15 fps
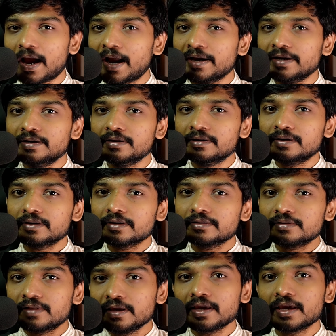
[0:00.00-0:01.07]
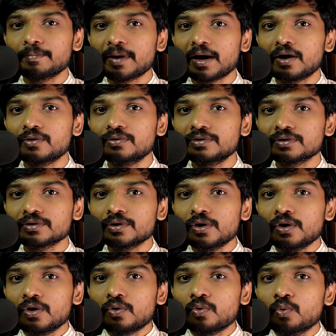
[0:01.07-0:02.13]
and think about
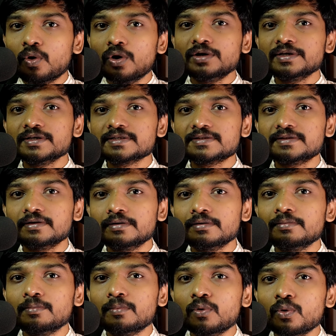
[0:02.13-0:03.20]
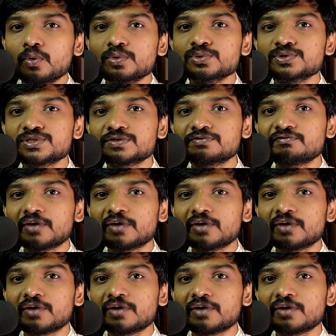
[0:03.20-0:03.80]
what is the most